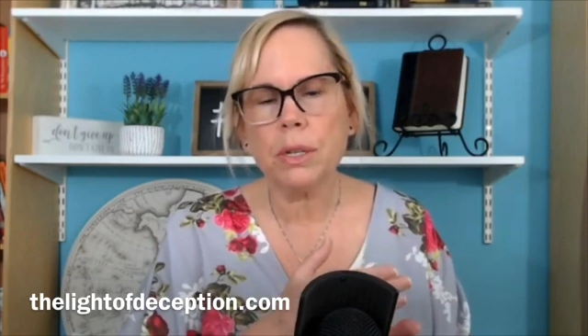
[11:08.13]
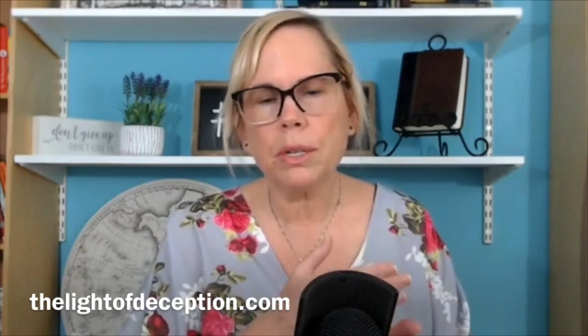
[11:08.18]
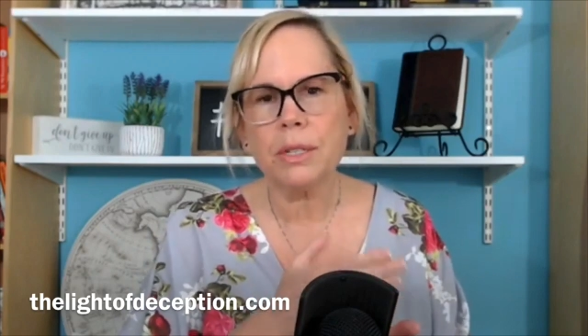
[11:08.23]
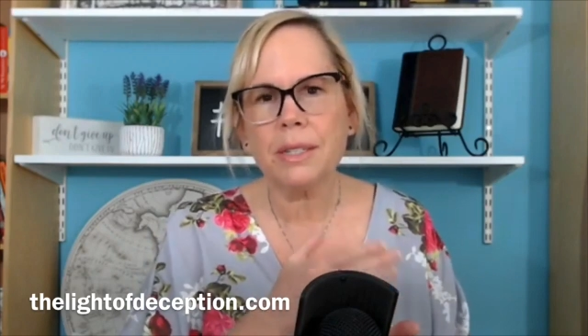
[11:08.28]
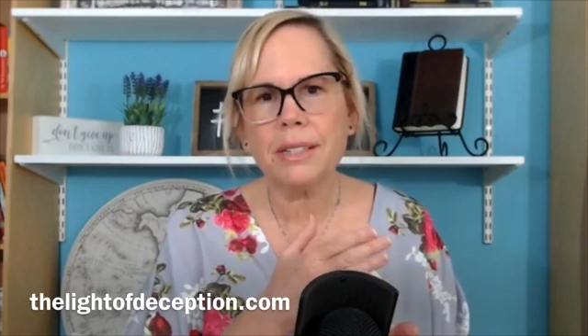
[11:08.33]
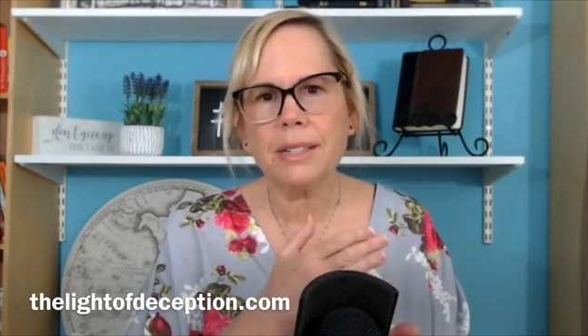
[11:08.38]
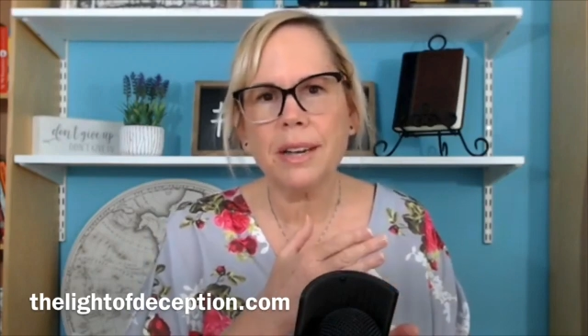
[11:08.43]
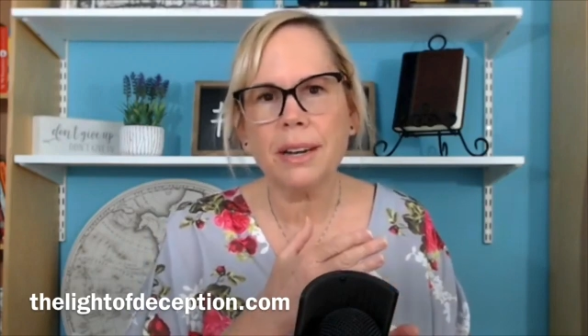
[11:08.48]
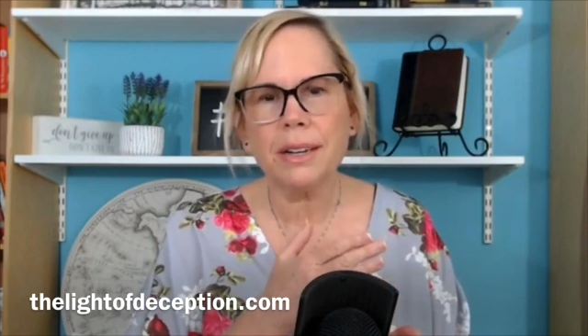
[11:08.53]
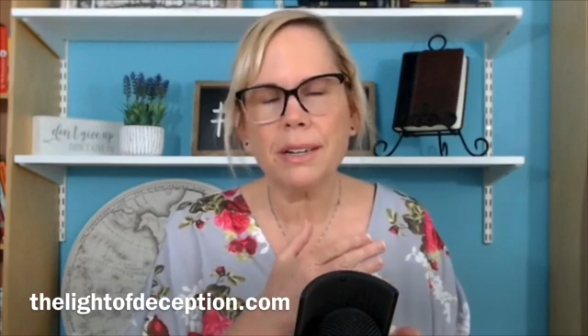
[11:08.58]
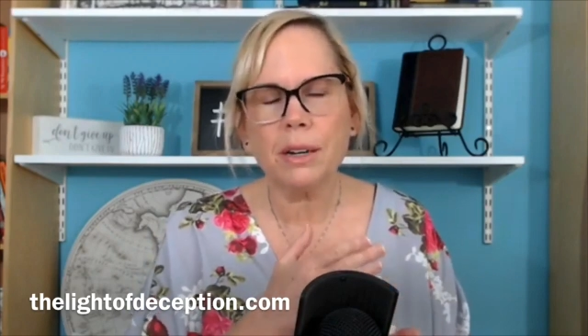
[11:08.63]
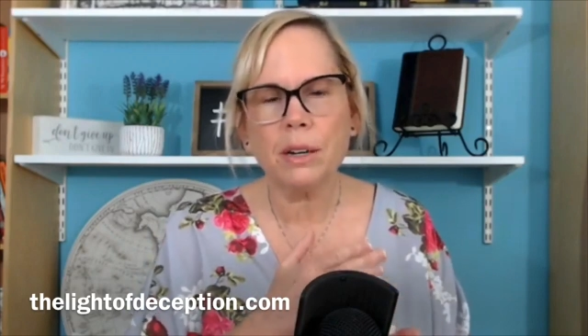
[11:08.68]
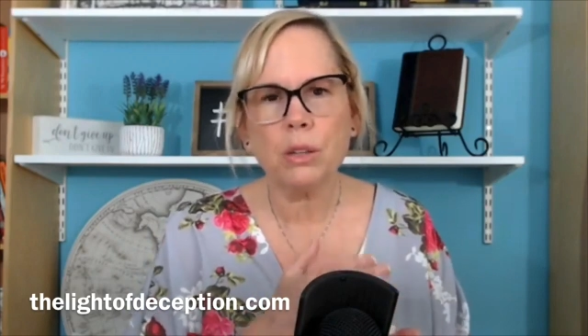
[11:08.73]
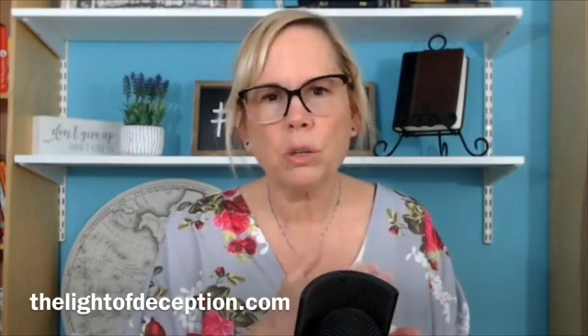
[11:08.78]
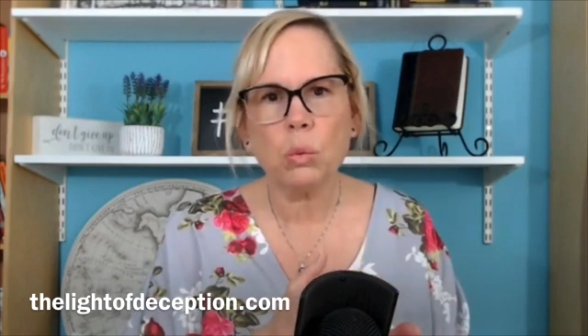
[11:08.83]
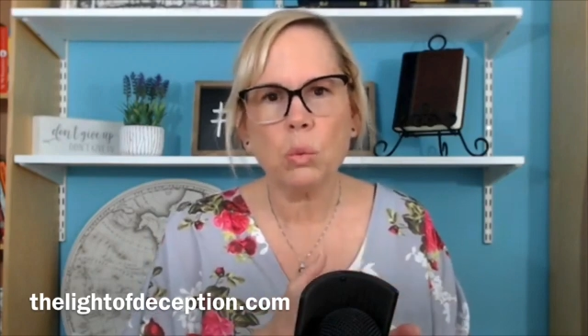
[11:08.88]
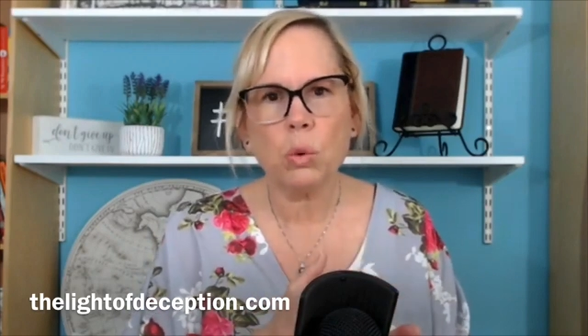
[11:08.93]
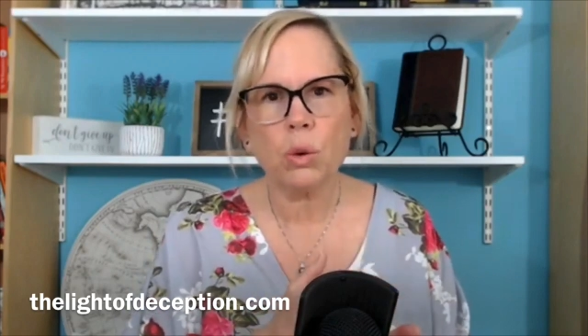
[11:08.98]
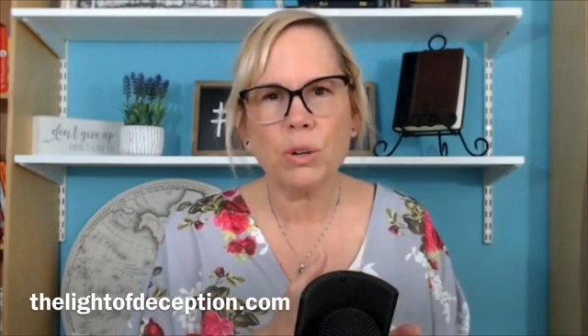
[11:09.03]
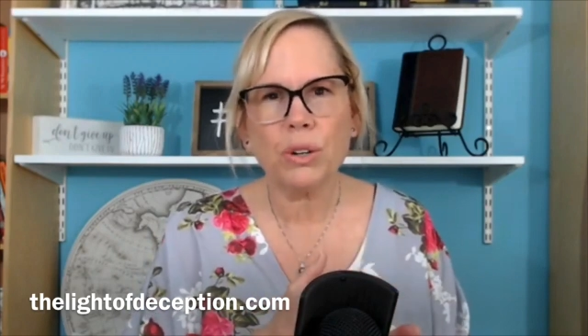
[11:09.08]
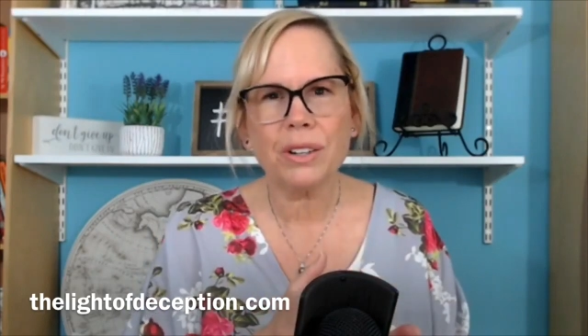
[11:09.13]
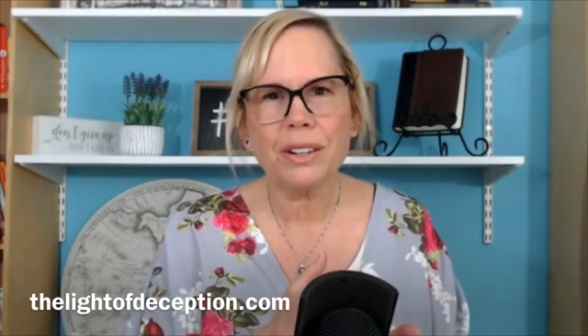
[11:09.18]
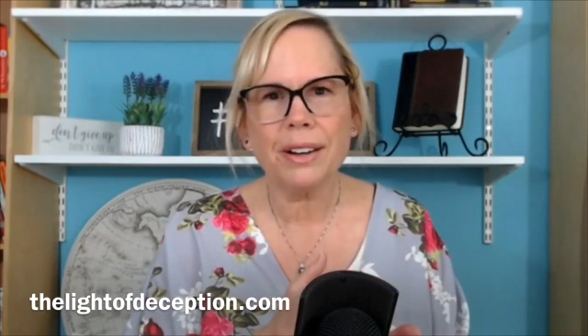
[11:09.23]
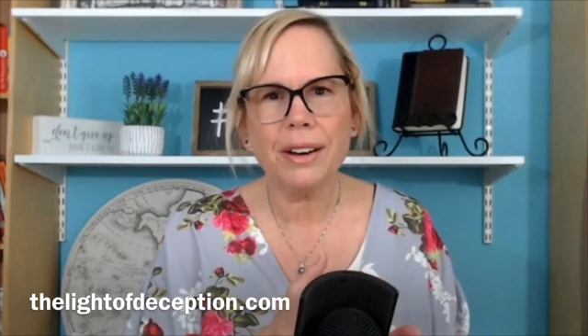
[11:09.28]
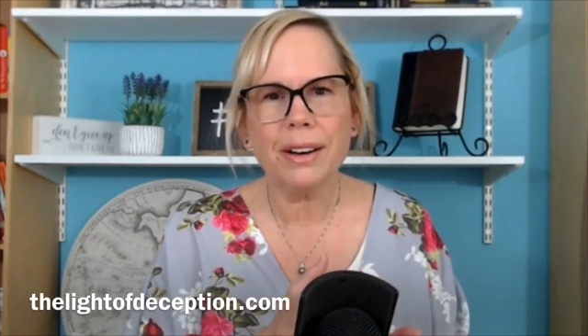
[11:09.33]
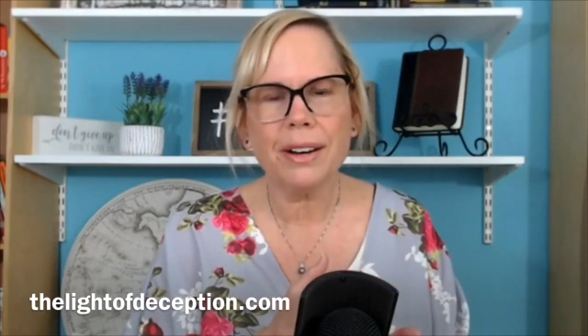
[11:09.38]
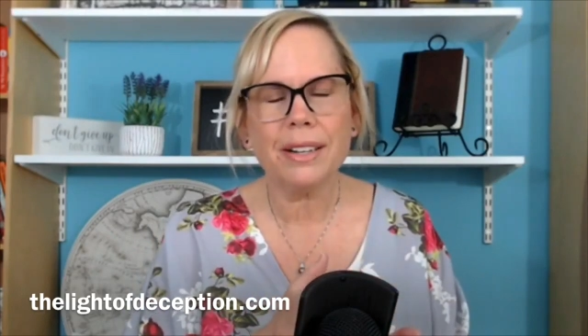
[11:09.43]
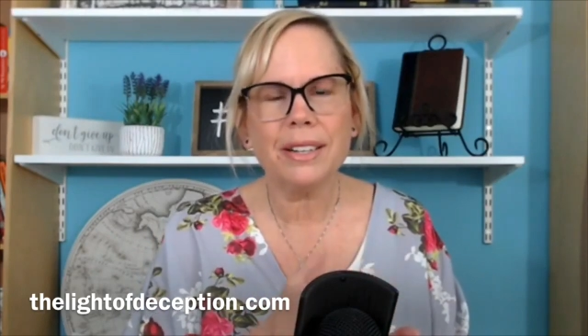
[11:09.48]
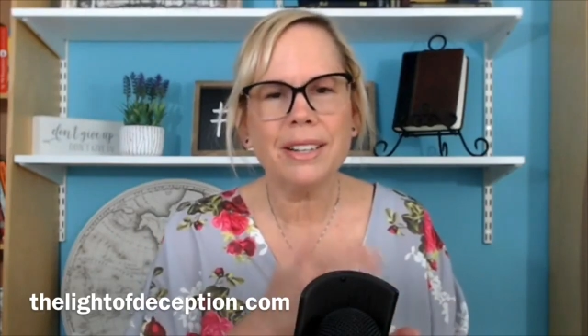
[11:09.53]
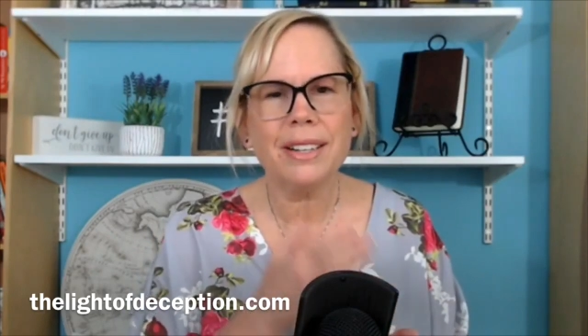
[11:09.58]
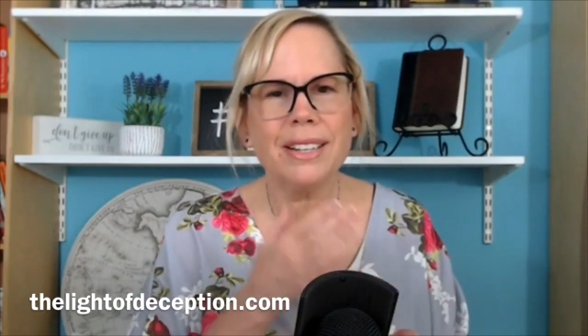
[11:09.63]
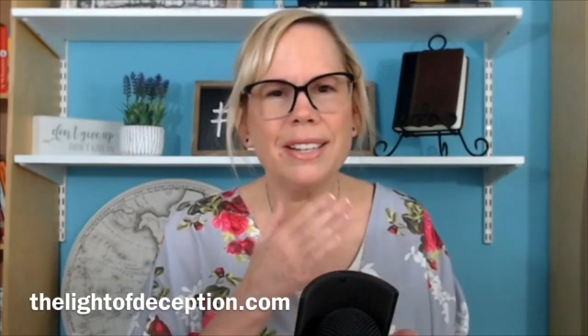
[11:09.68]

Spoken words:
and standing on the Word of God.